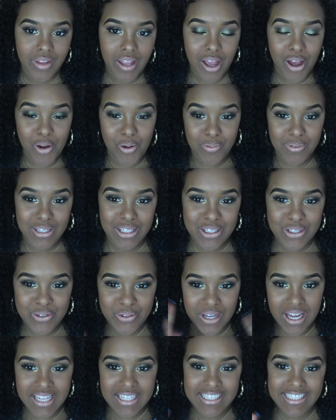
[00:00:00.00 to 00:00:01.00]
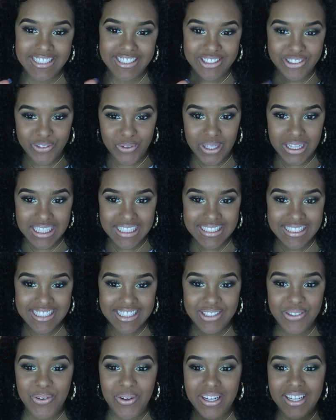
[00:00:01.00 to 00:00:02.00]
I hope that you guys enjoyed the
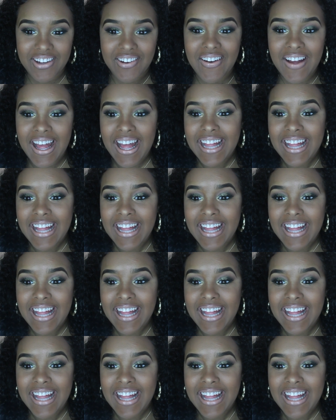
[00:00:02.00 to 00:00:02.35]
tutorial.